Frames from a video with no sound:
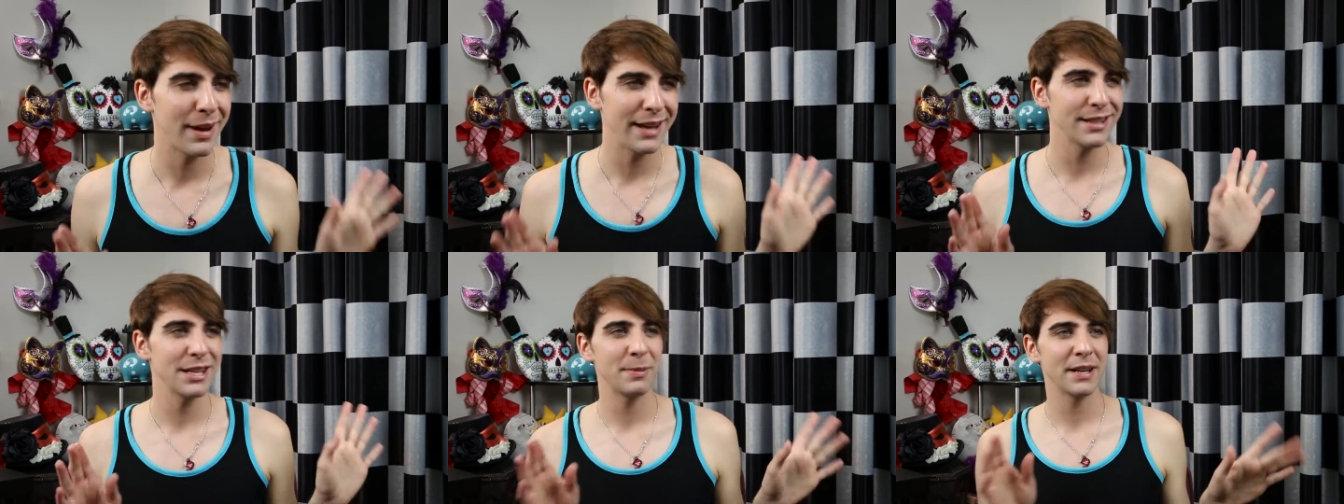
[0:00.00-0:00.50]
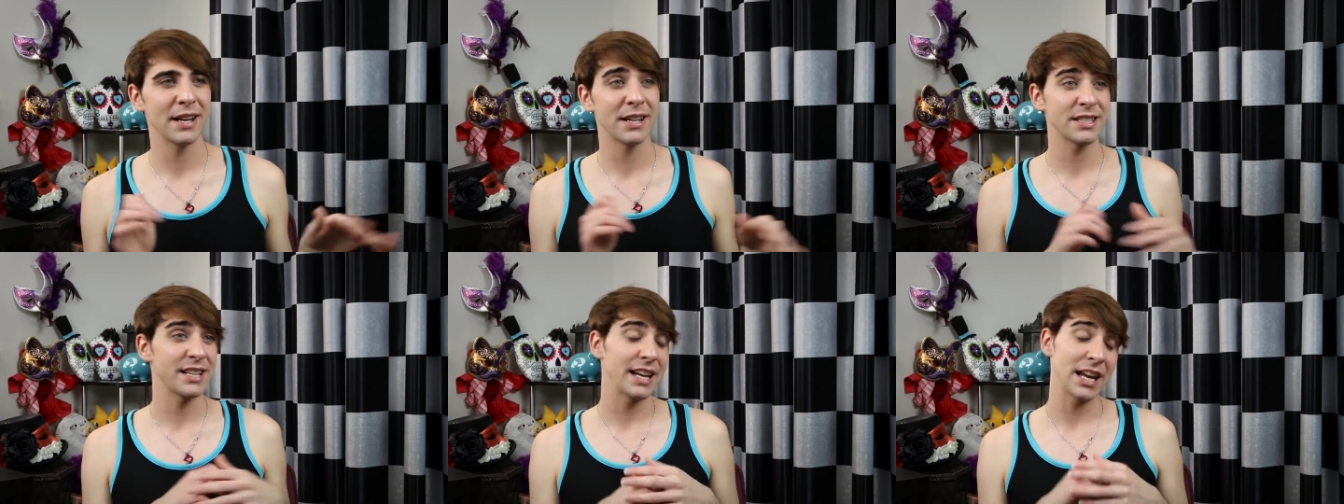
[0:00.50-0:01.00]
mainly
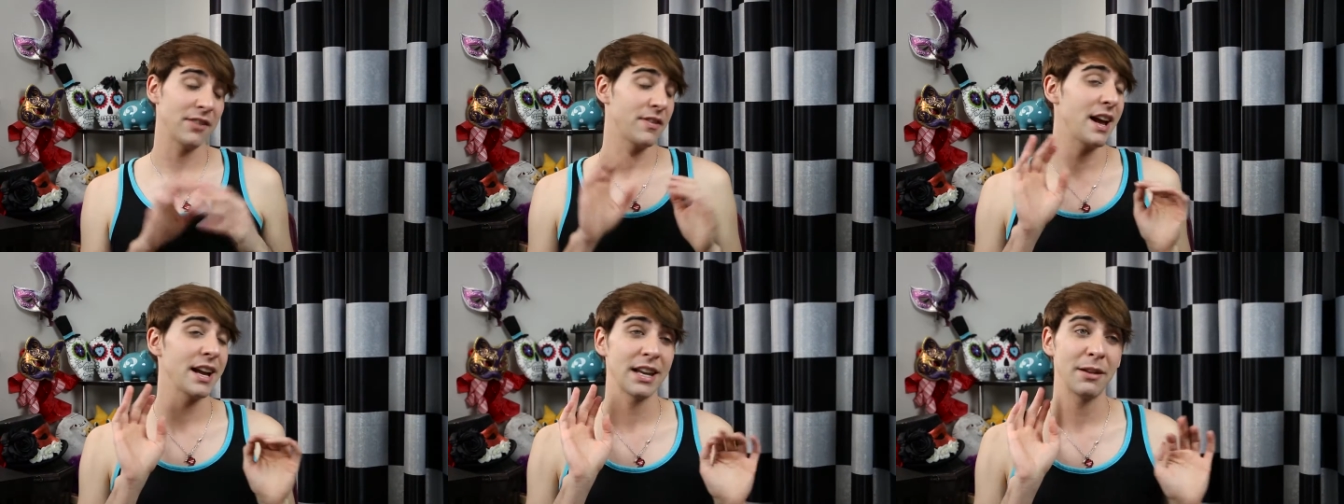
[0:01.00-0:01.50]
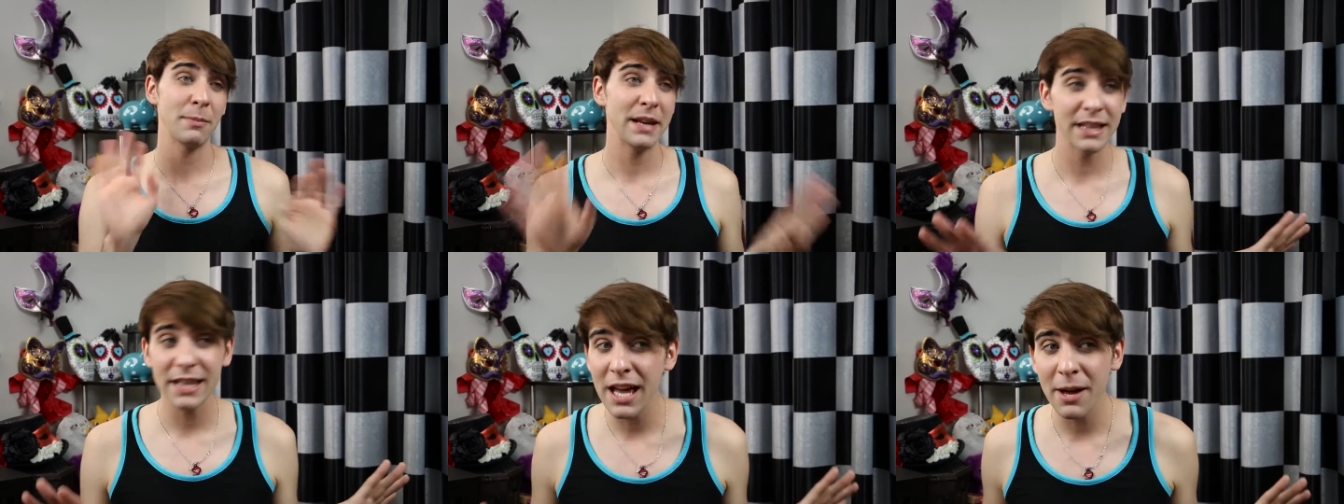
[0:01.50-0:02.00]
because like if I could
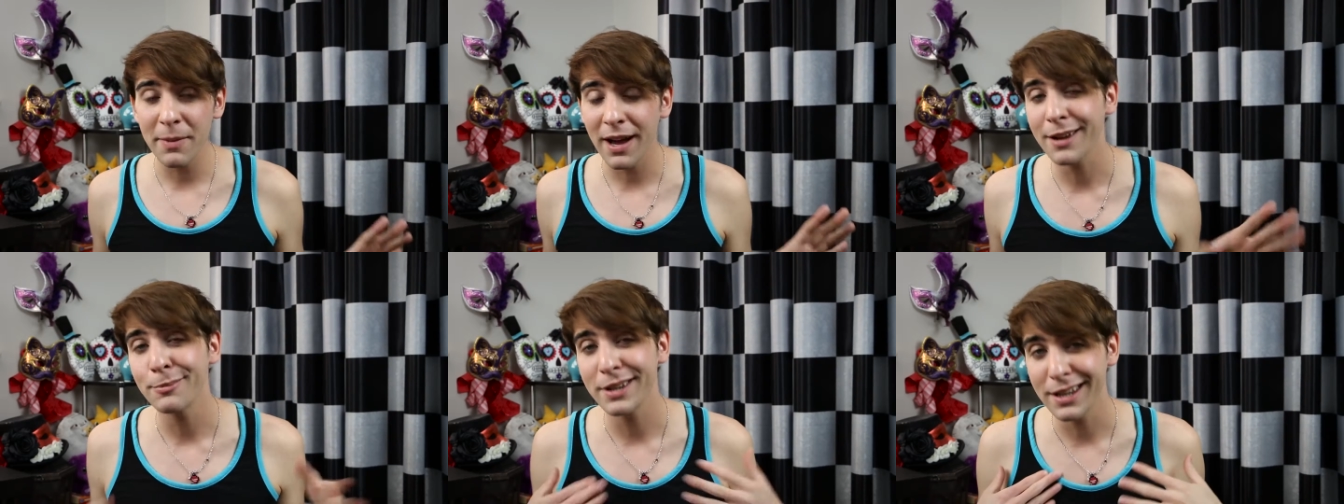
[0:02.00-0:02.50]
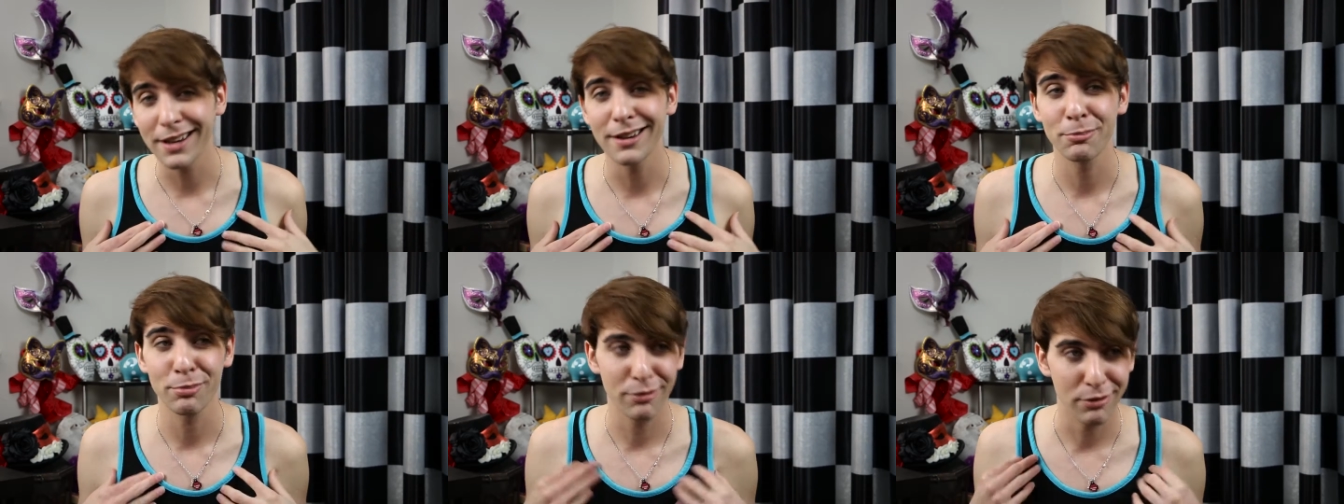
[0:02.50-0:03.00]
meet them, I'd
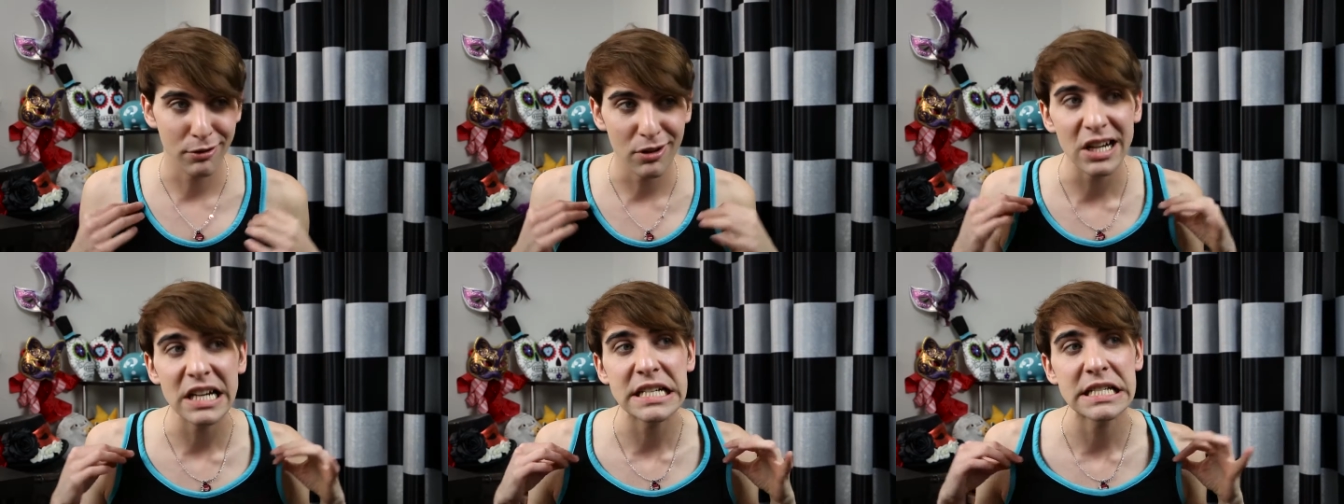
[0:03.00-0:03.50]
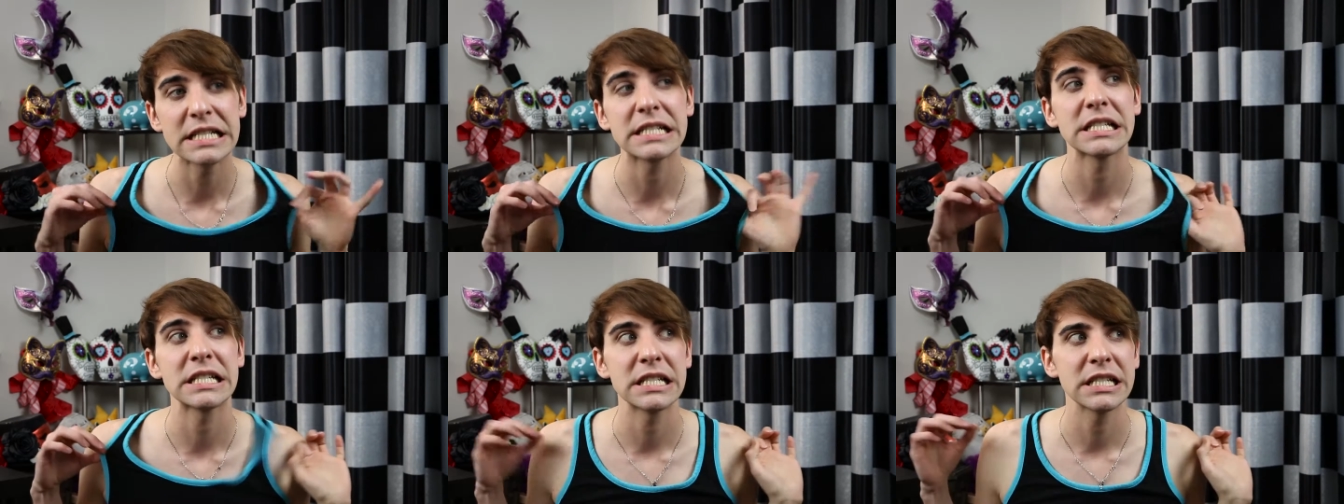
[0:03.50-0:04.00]
be pretty
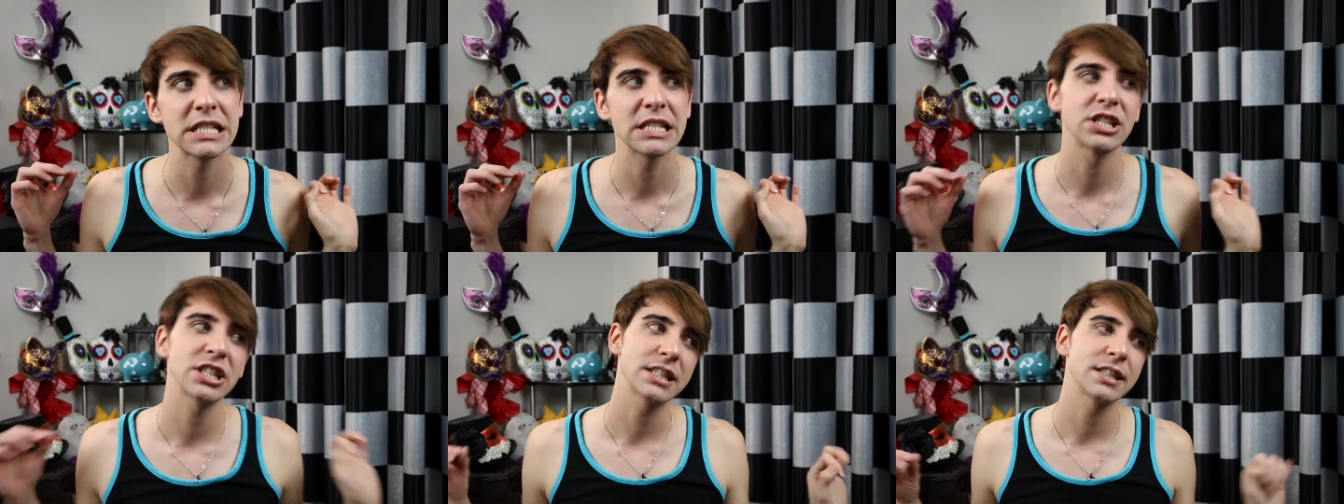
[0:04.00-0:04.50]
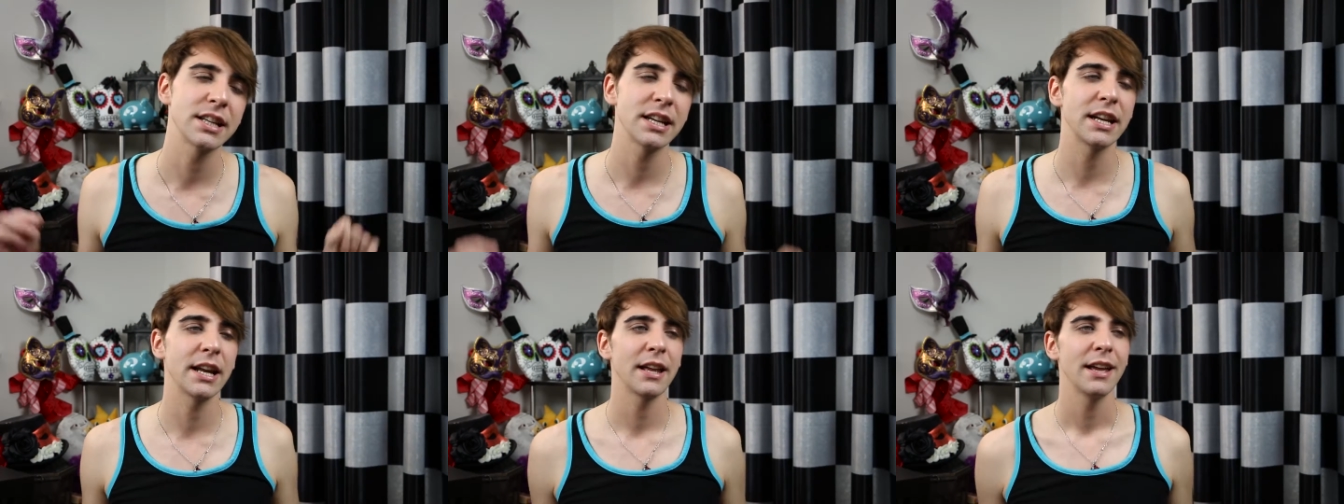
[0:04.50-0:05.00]
excited, just
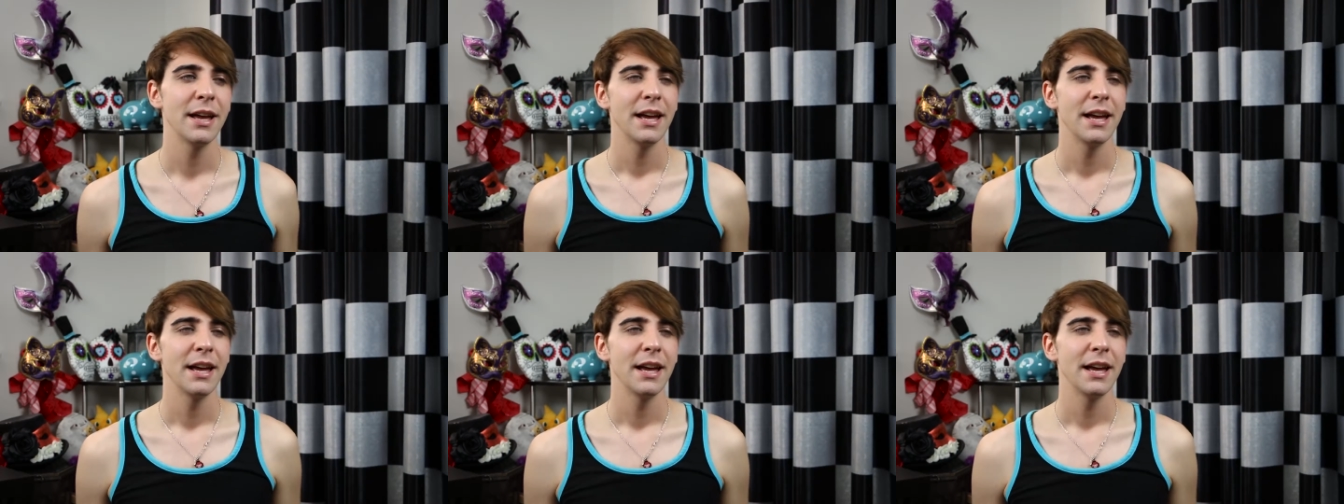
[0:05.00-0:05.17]
saying.